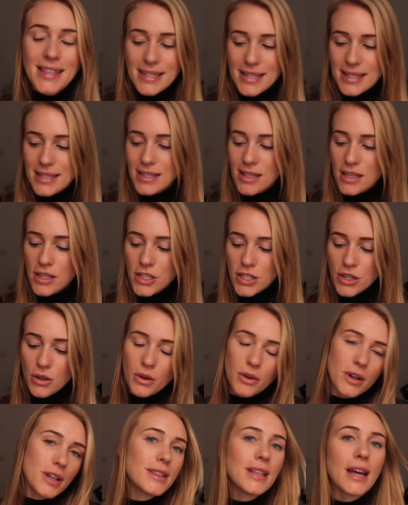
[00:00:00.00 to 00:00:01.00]
This is the
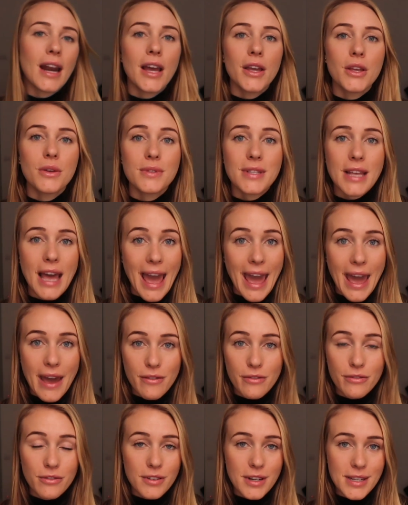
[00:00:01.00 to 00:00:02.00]
deodorant that I use
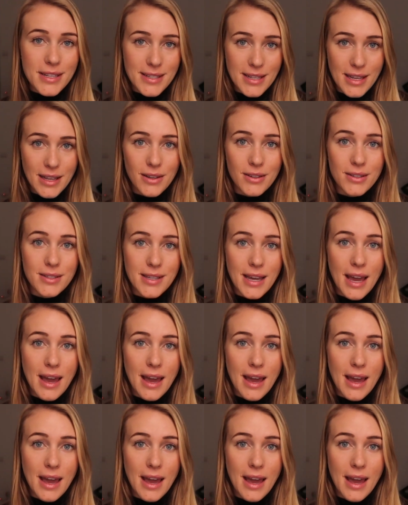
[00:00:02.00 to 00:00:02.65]
every single